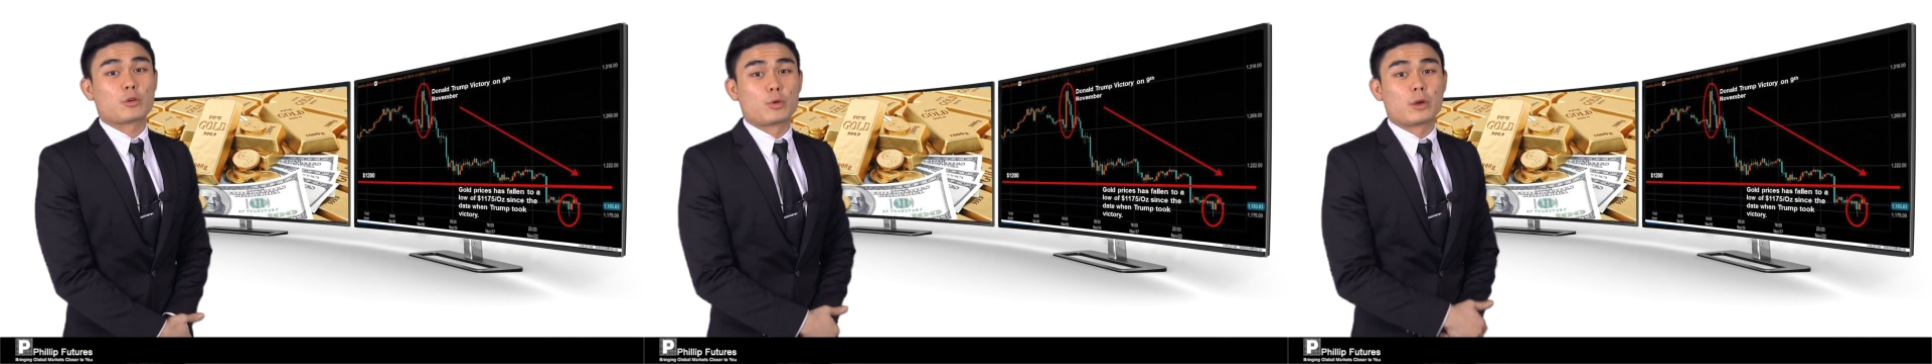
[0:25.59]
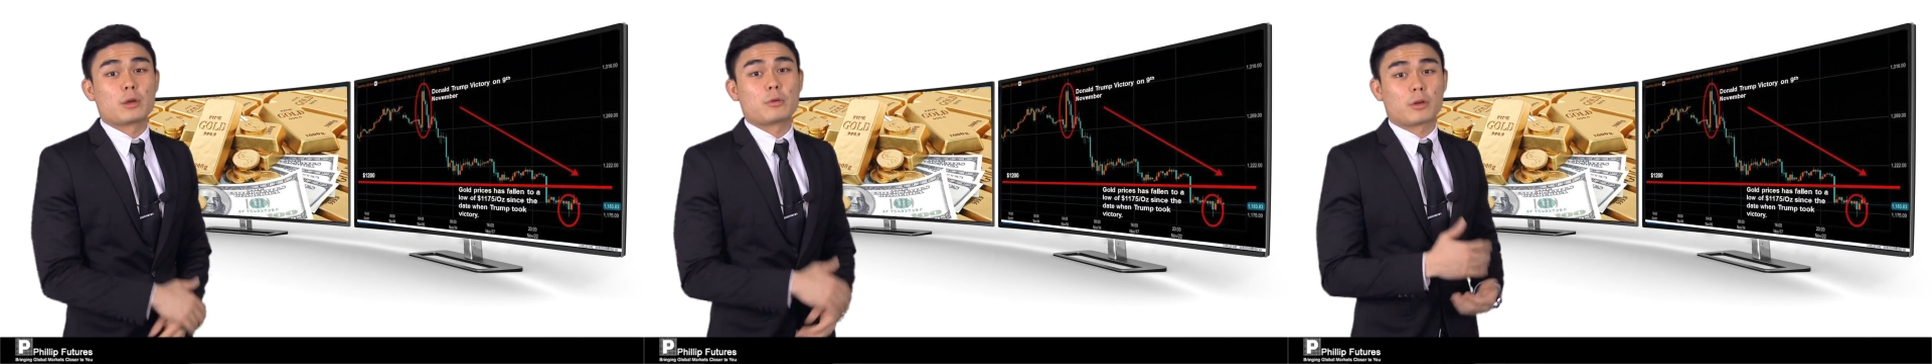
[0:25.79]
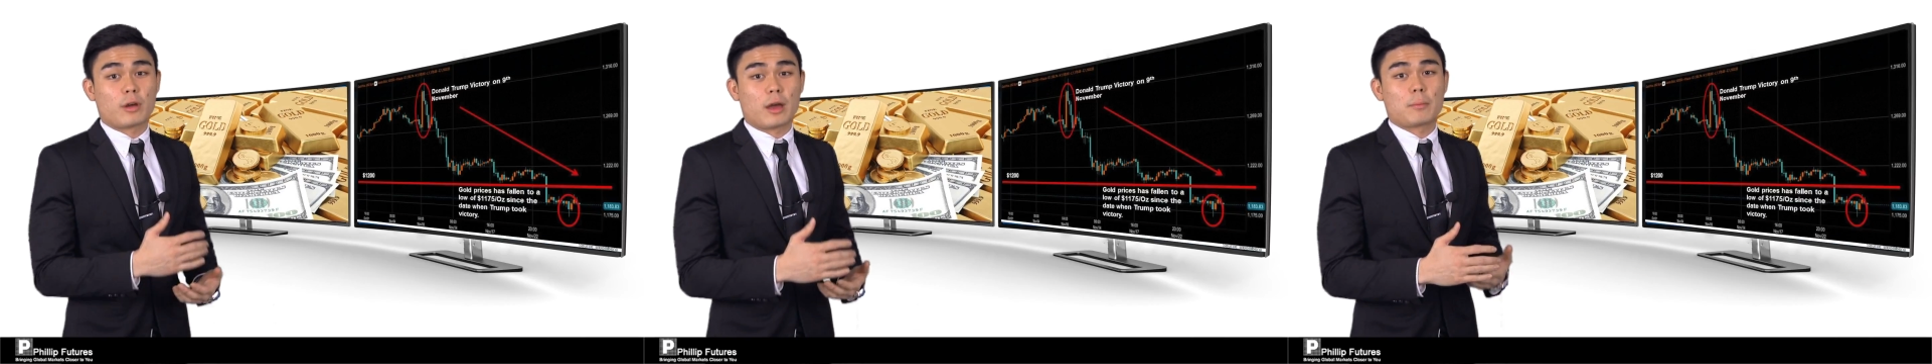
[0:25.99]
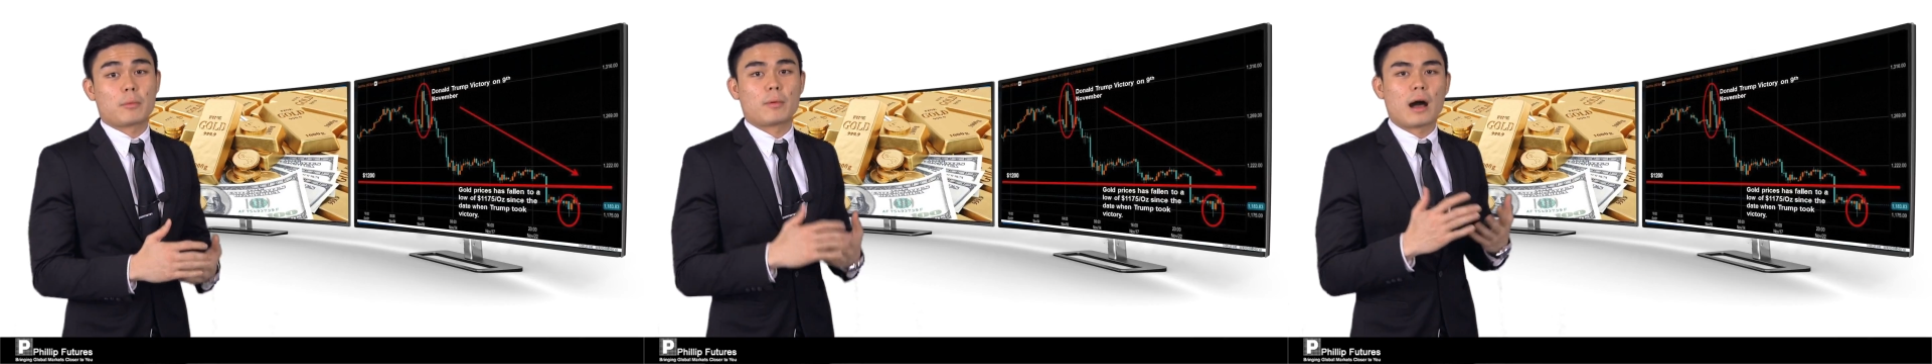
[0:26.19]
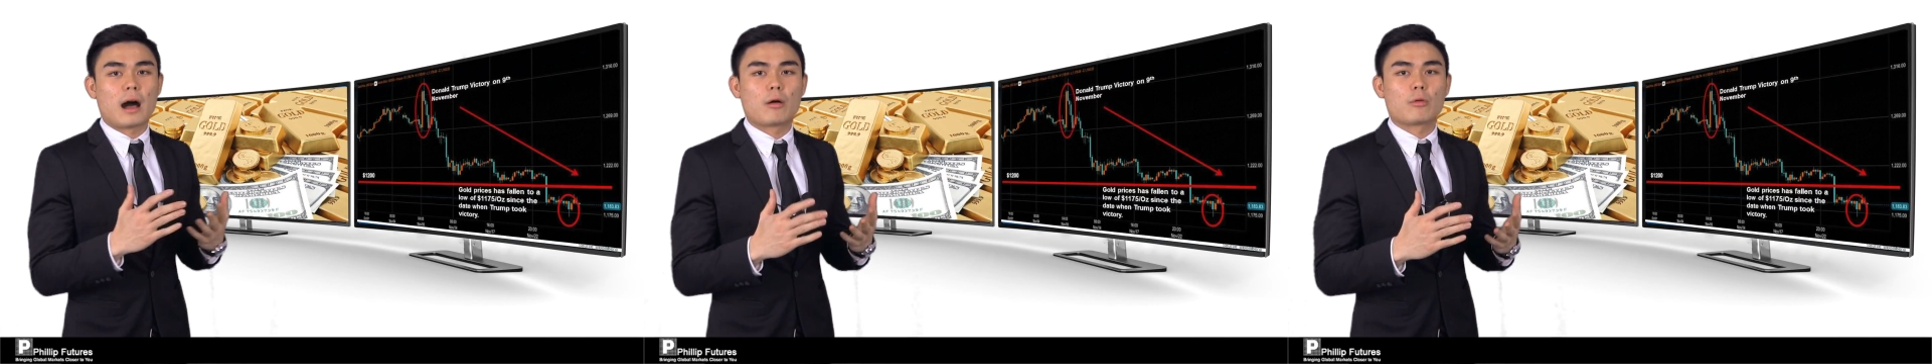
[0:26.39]
a quick recap
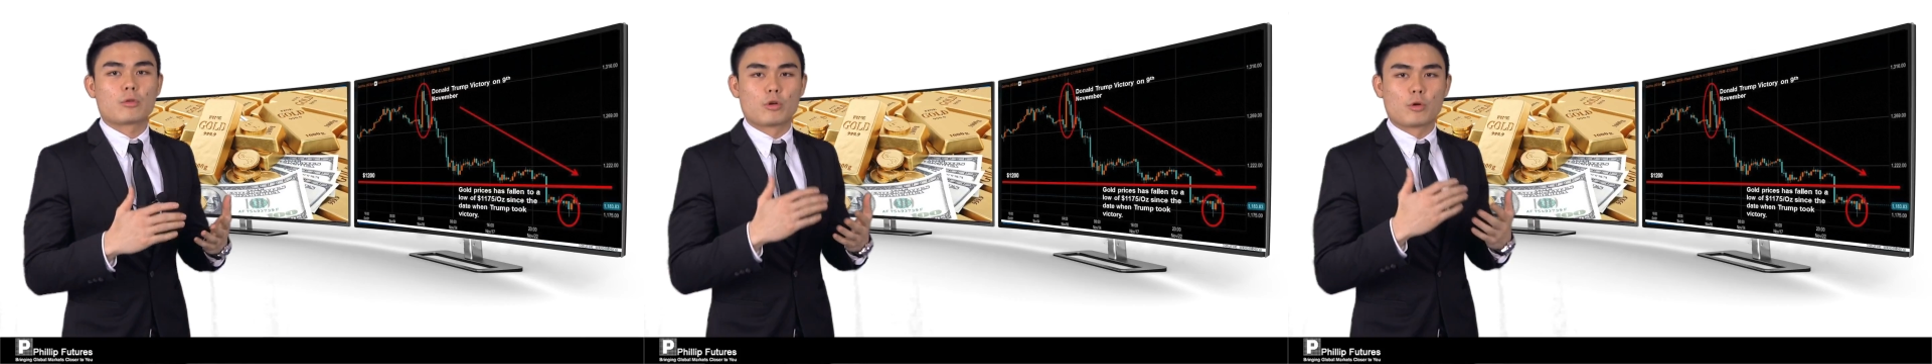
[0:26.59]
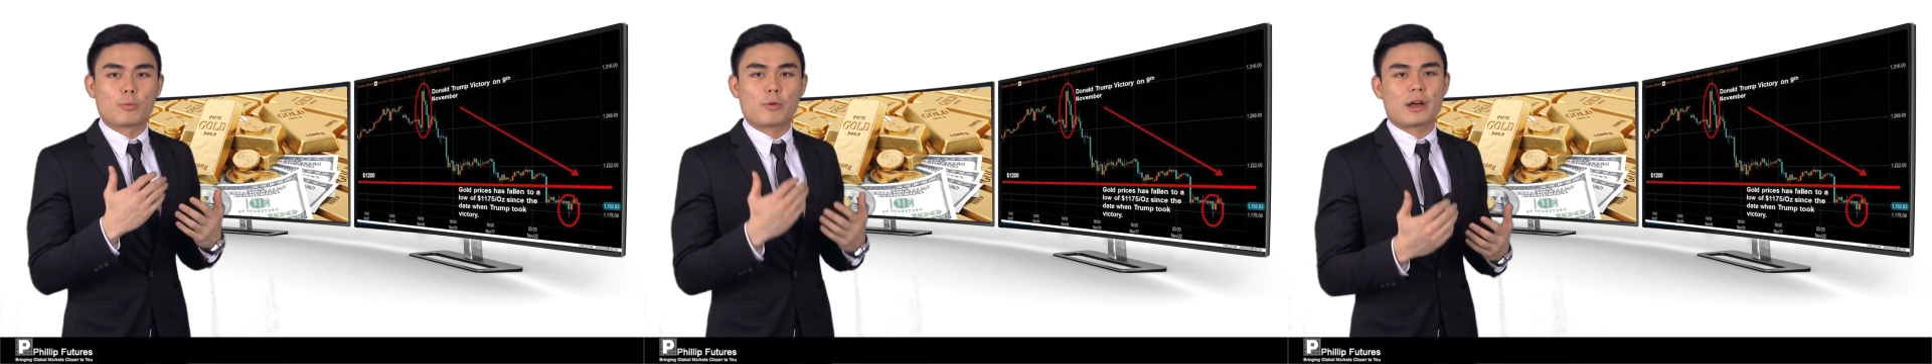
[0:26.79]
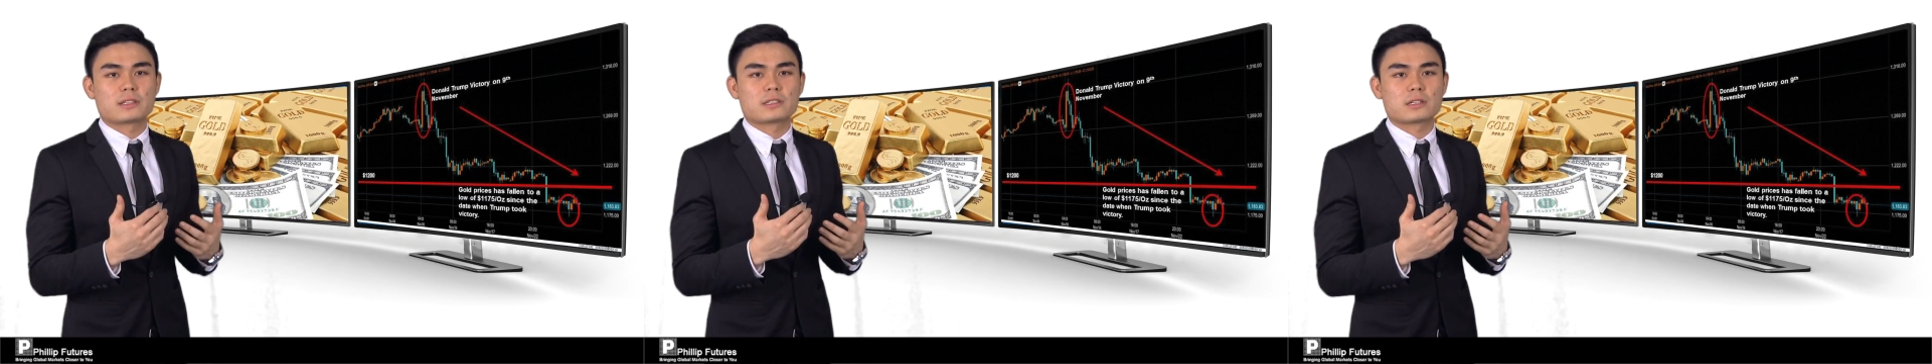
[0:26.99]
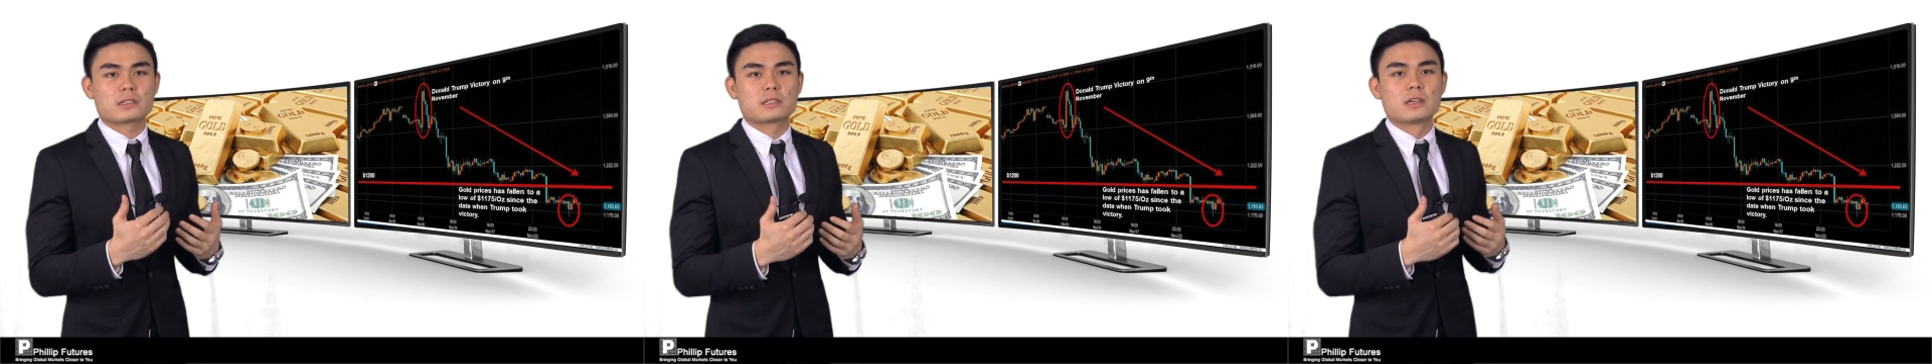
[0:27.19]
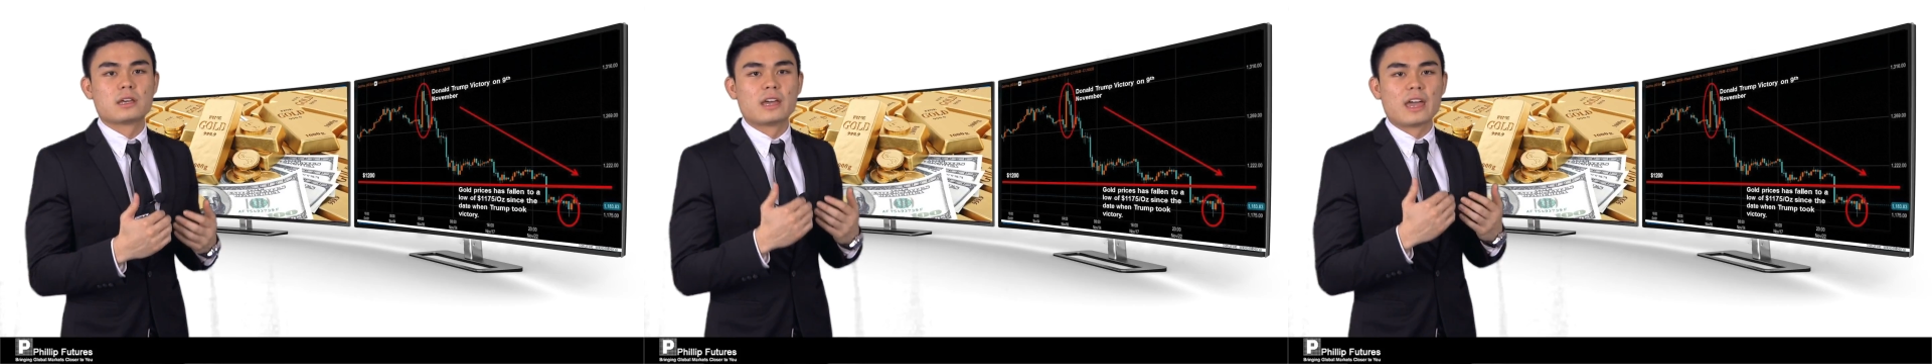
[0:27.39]
on how gold
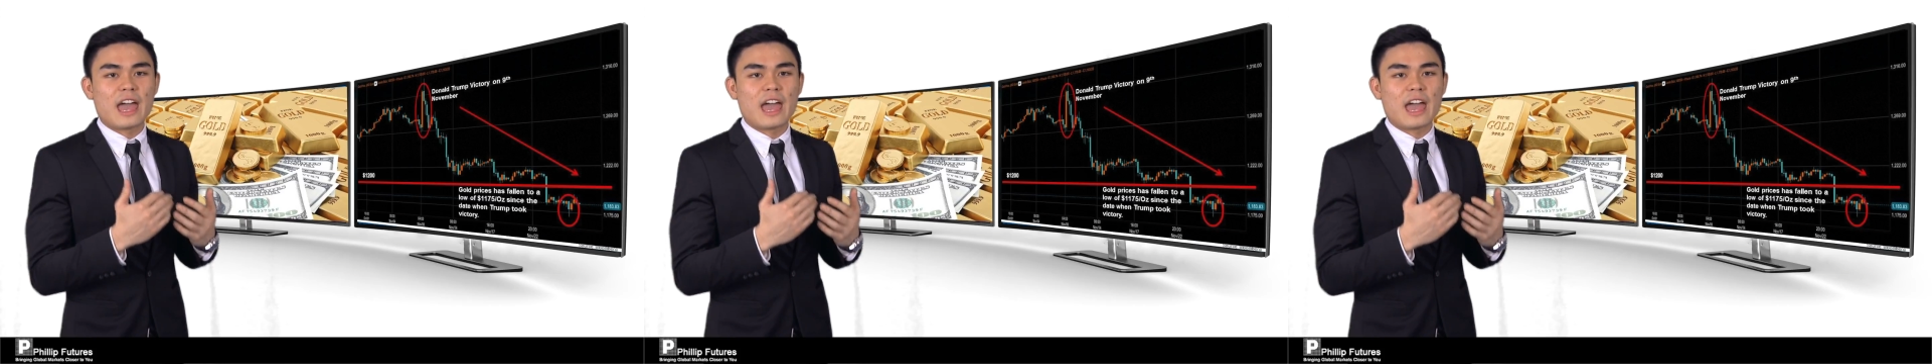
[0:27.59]
prices